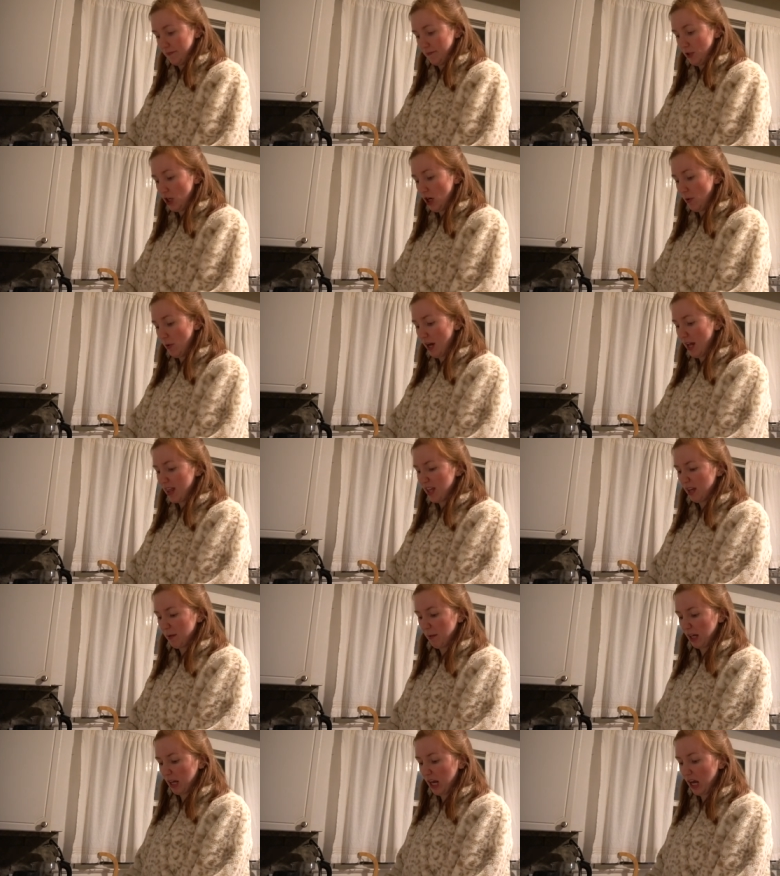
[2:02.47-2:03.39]
you know what, I think
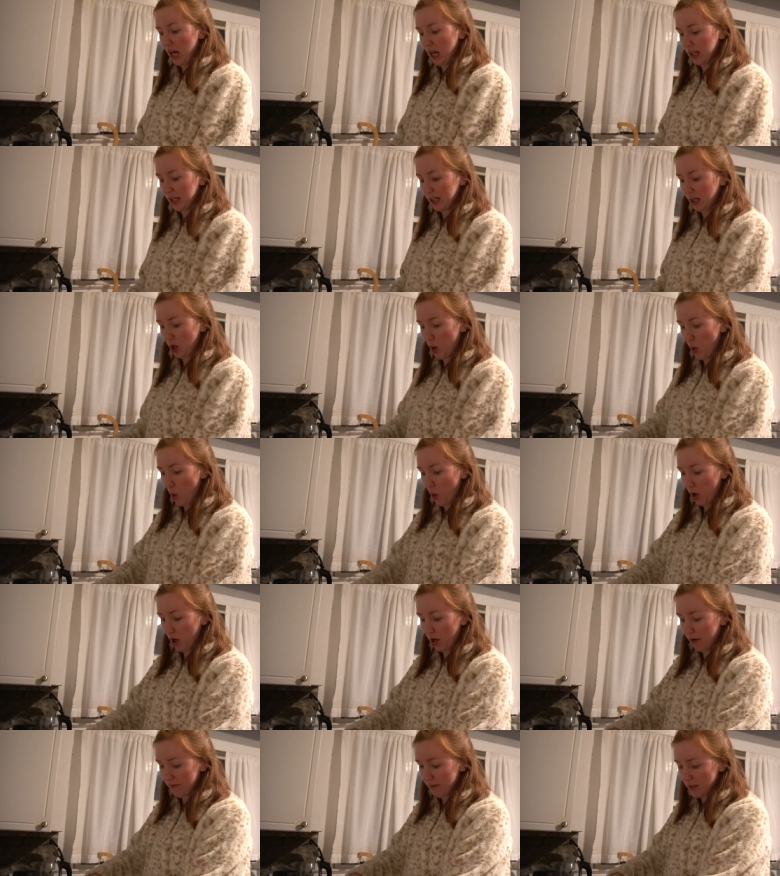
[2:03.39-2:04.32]
I'm gonna cut like a
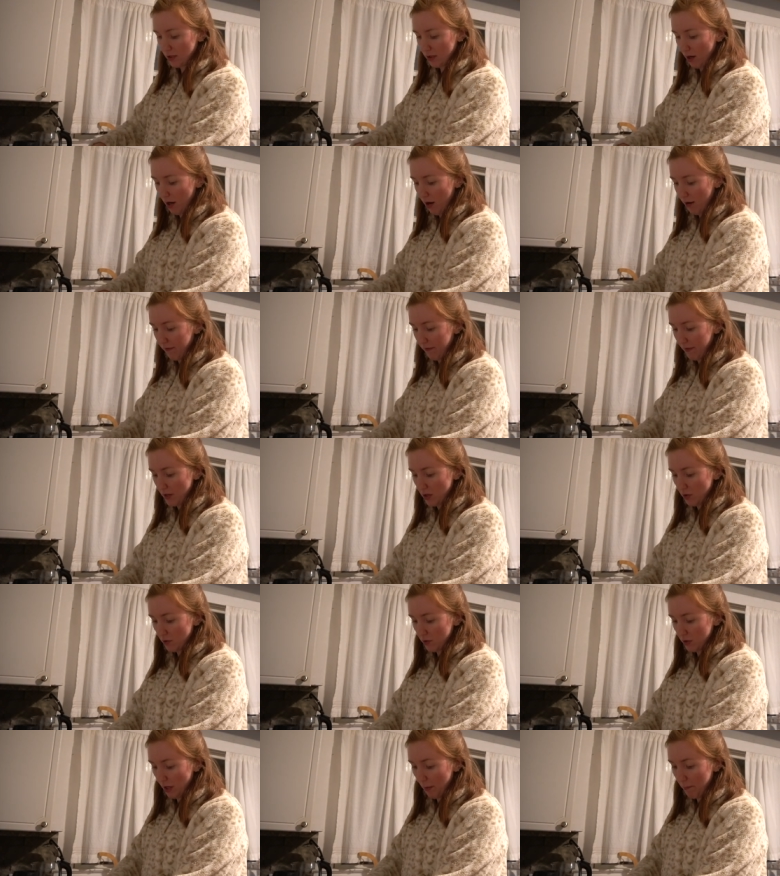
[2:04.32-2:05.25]
quarter of this off and
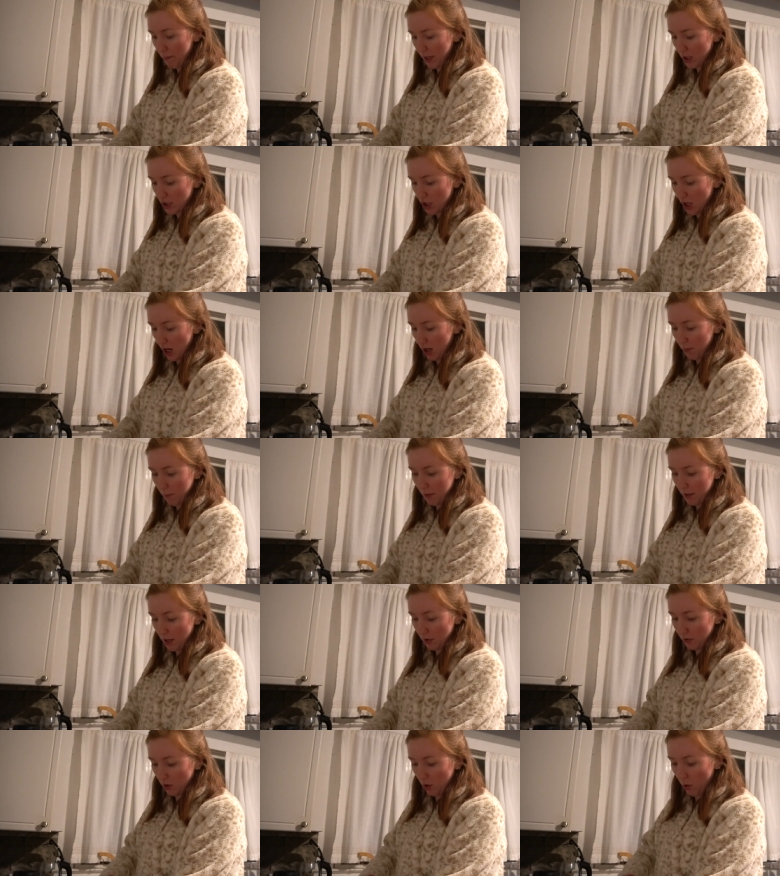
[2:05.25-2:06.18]
use a big chunk,
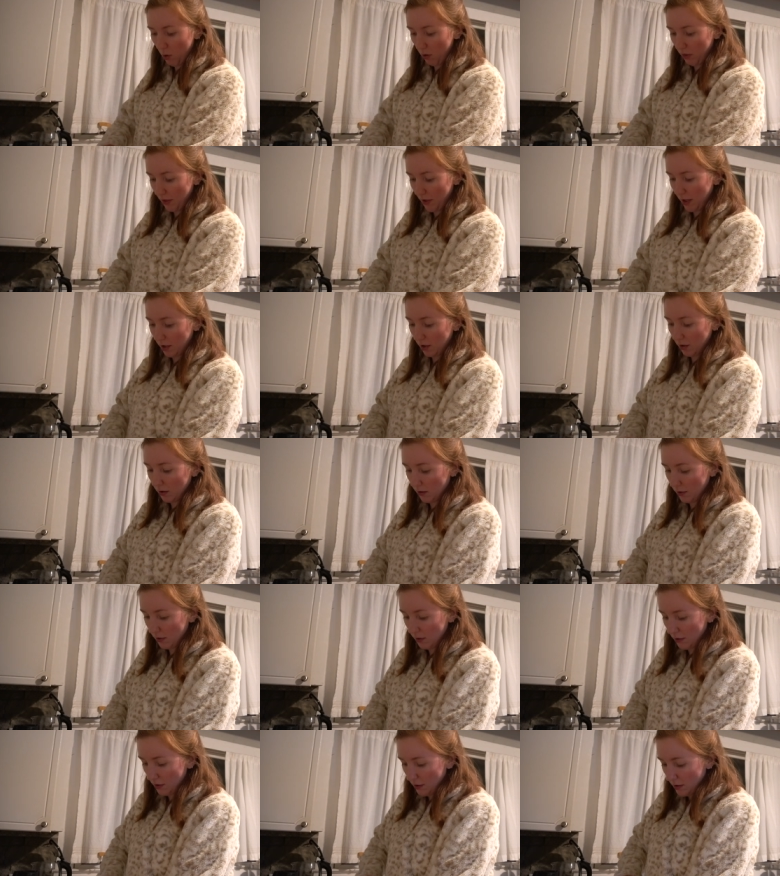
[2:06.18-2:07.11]
but not the whole thing.
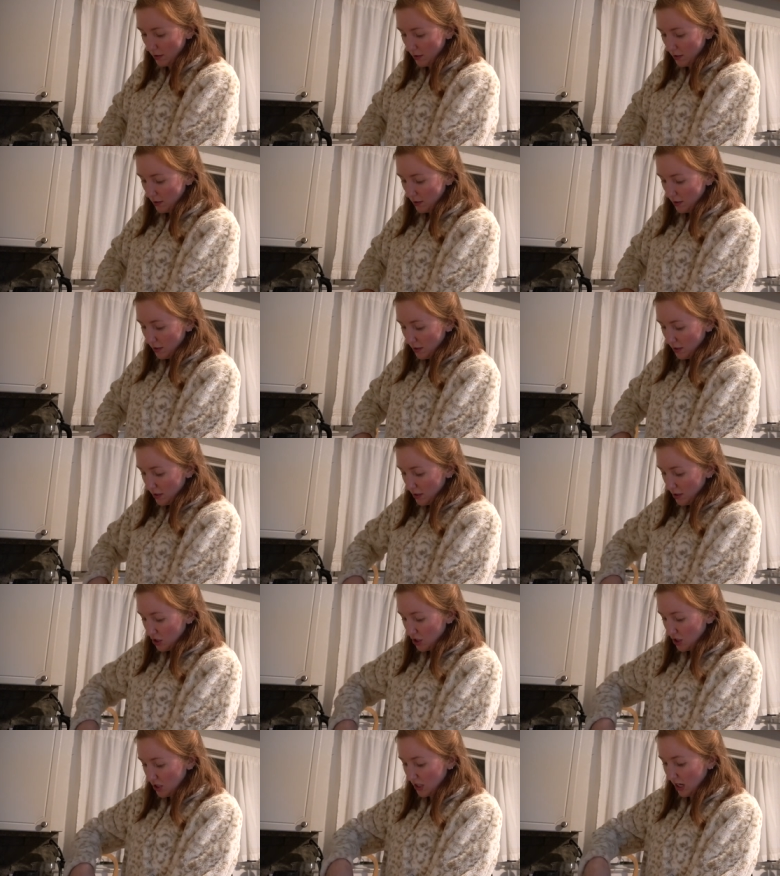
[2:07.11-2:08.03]

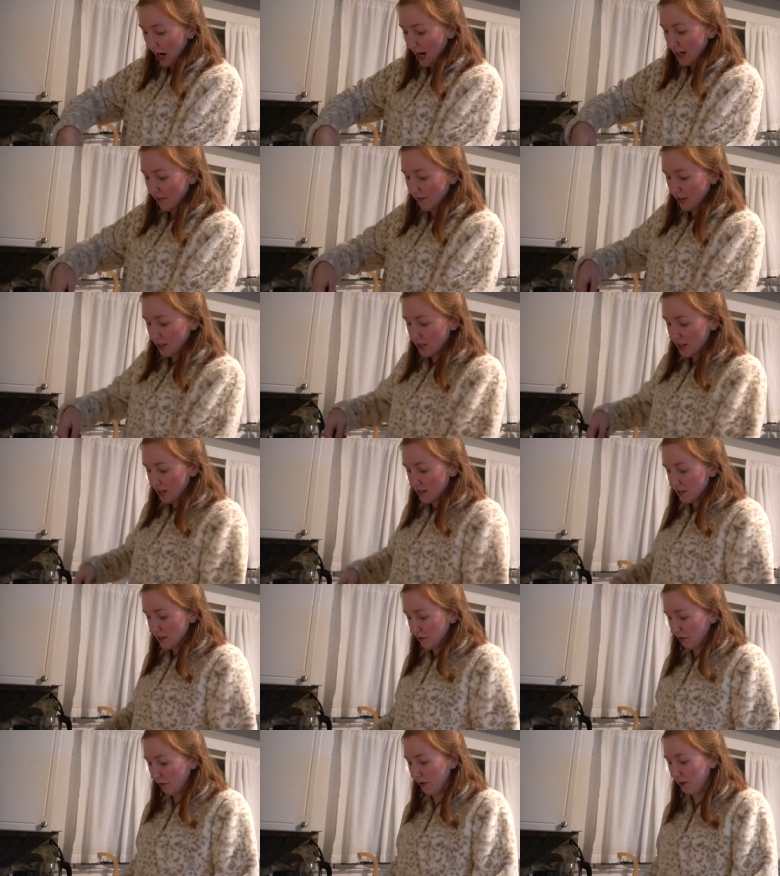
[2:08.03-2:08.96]
It's just kind of
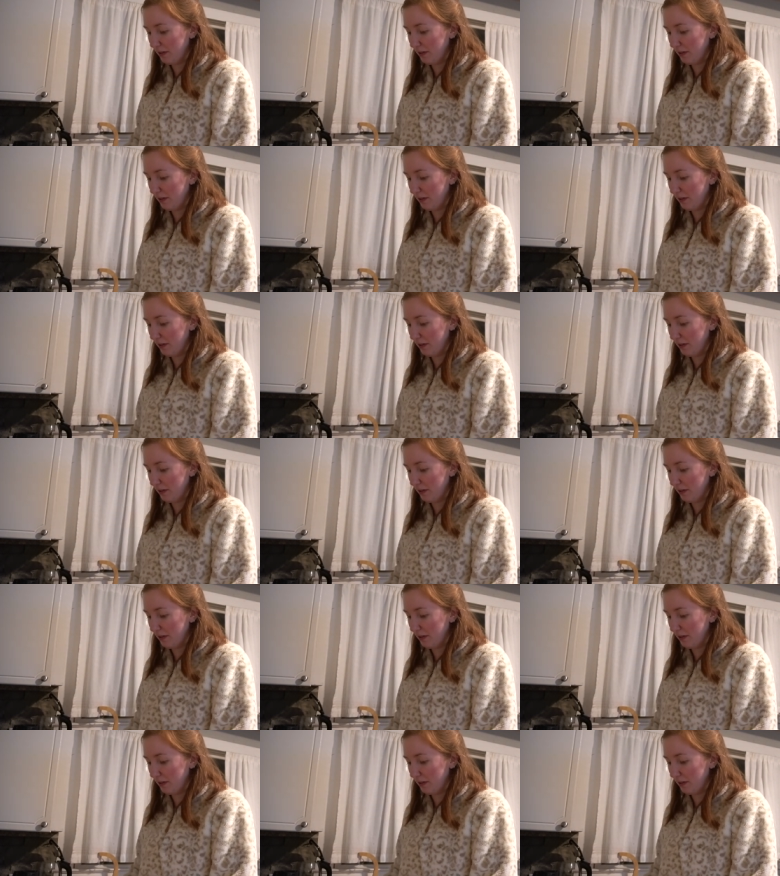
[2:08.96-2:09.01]
excessive.